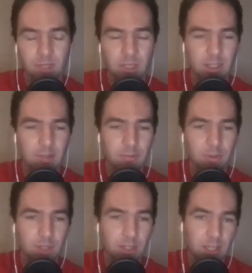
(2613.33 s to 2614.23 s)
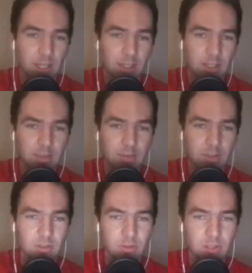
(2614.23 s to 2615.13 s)
But that's something
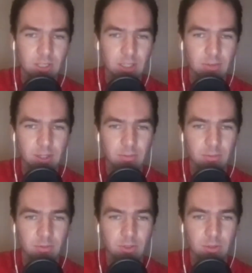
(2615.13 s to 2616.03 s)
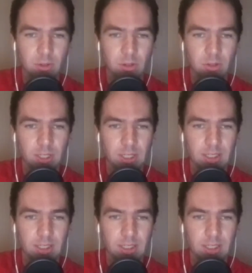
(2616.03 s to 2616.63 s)
to obviously Southgate to work on.